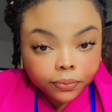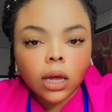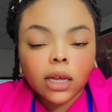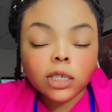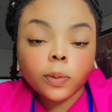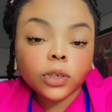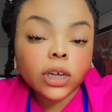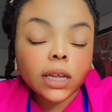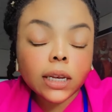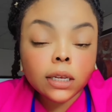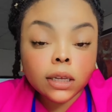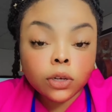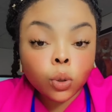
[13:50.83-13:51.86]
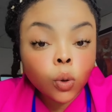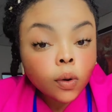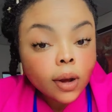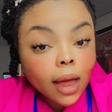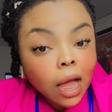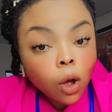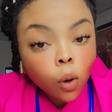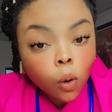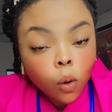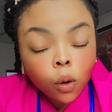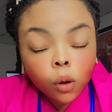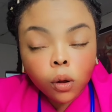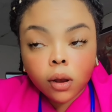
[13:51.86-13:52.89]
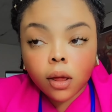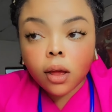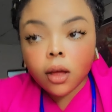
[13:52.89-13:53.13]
especially the non-alcohol